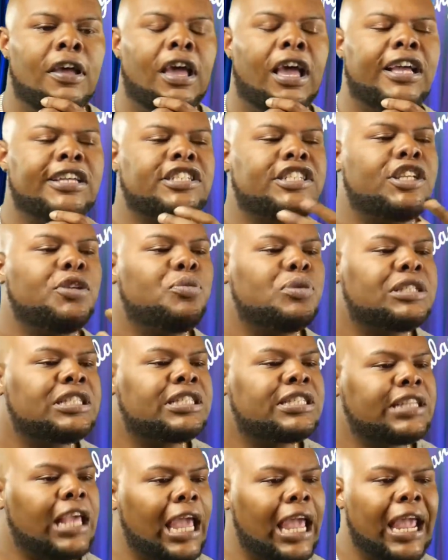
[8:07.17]
And she was
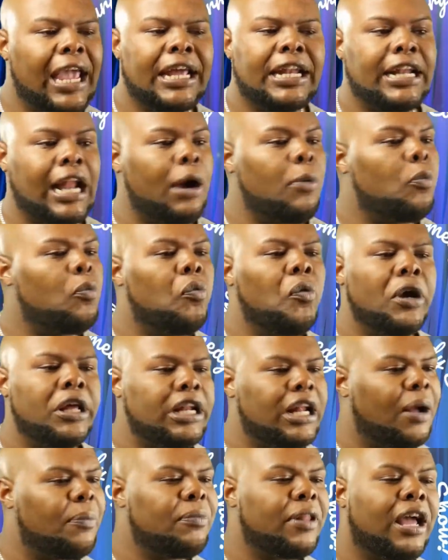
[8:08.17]
scared, and I'm with
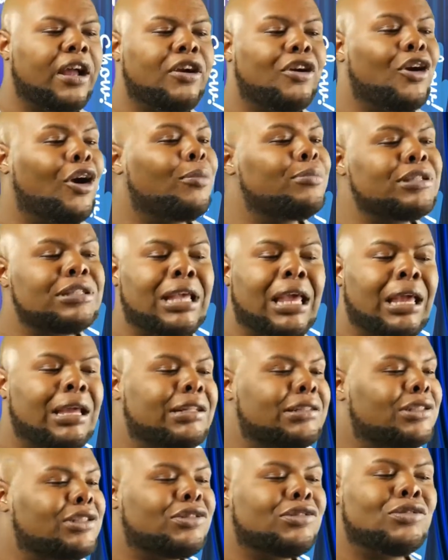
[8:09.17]
her. I'm like, girl, I'm
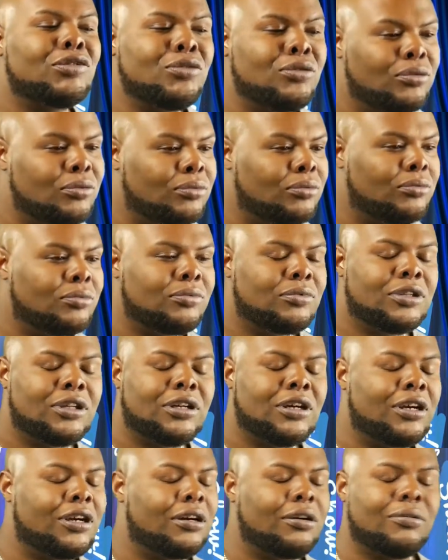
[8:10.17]
scared too.
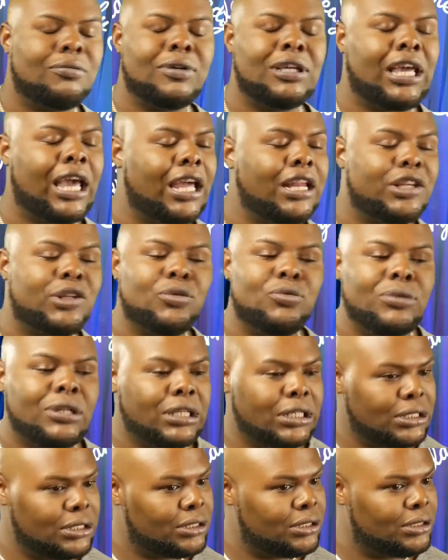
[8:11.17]
Girl, we can't do
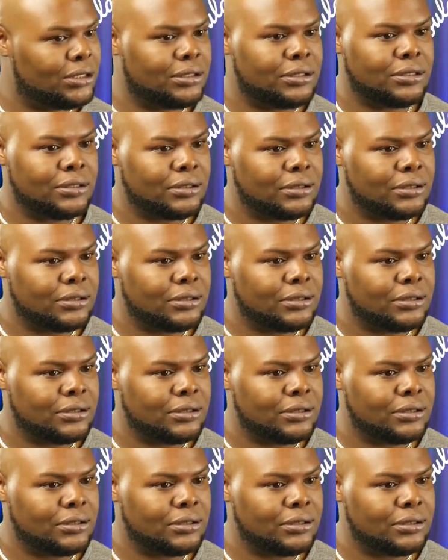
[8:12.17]
this.